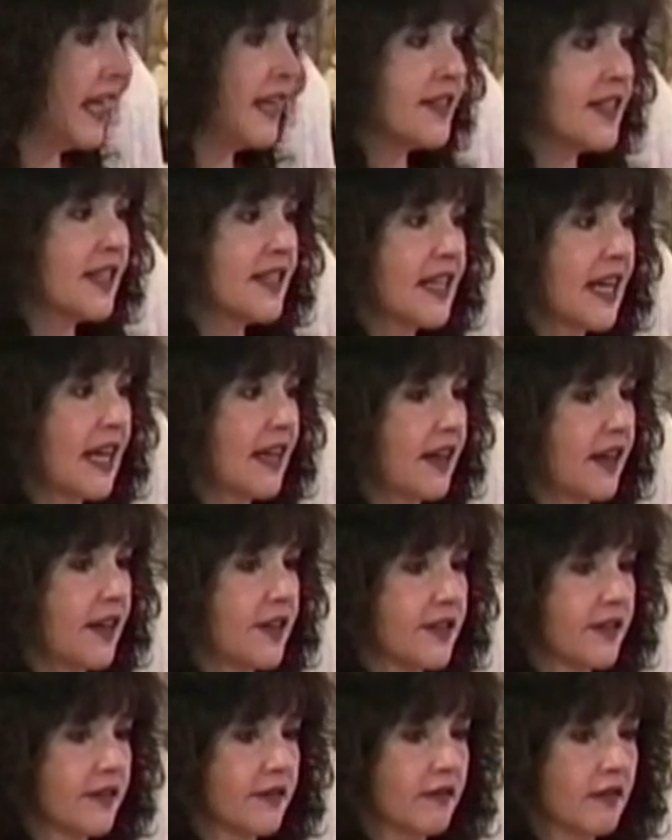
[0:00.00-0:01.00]

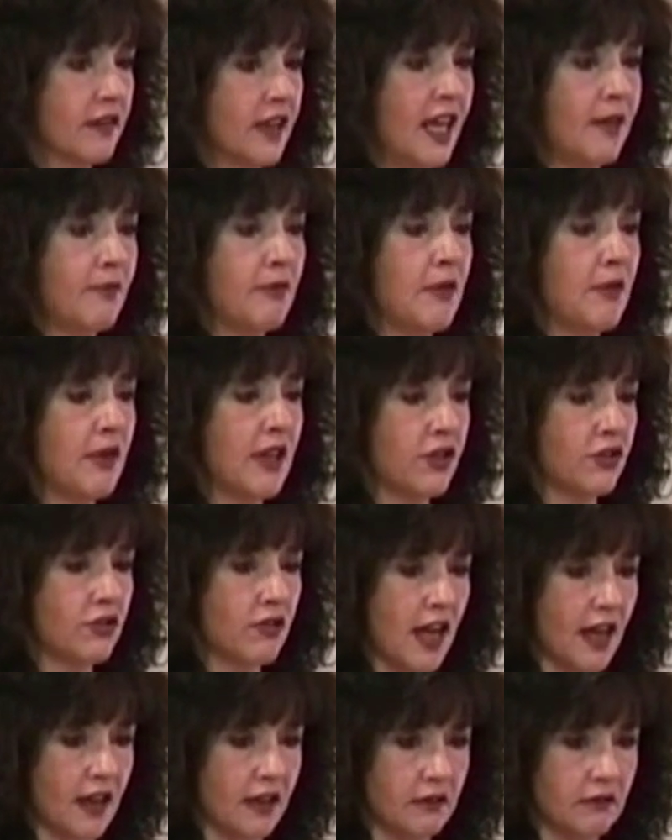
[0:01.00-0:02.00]
Instantaneous. Hit me with a
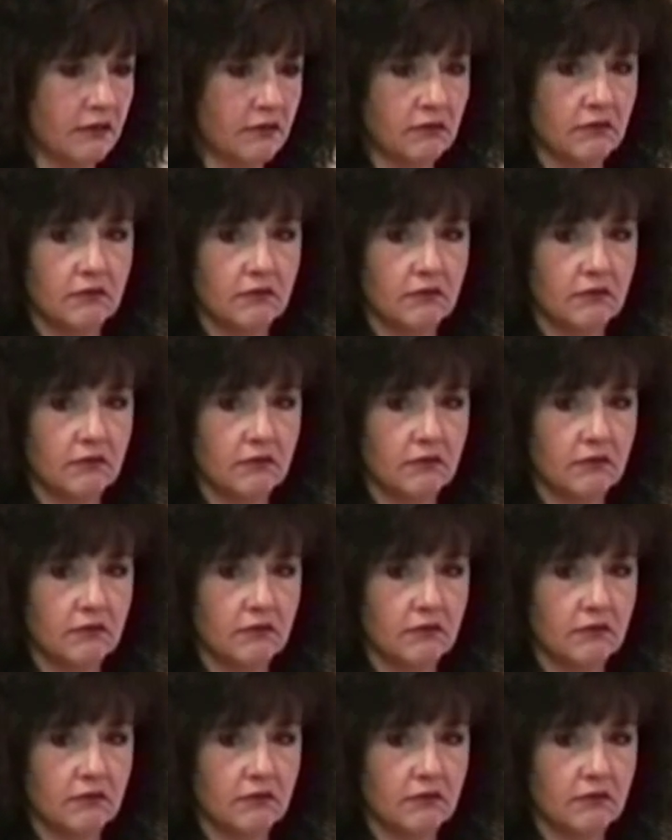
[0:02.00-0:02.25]
truck.